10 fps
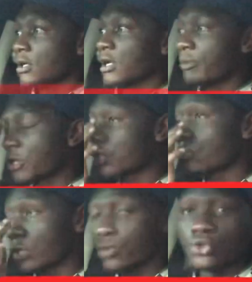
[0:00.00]
uh, make
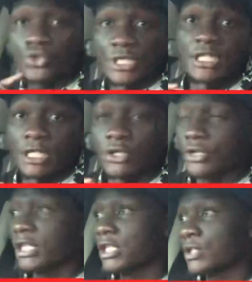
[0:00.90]
sure you're using the
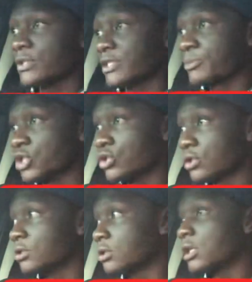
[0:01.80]
correct
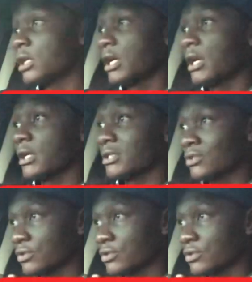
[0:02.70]
transmission uh,